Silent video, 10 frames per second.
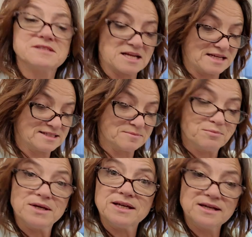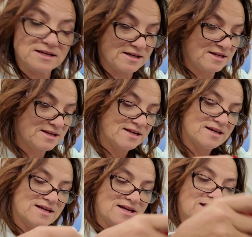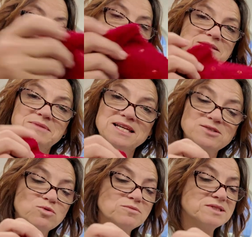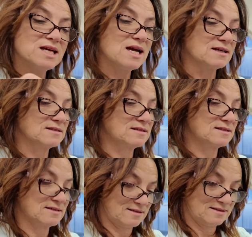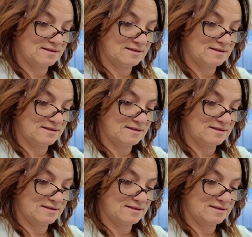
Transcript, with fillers: It's nice and big. And then some nice warm socks.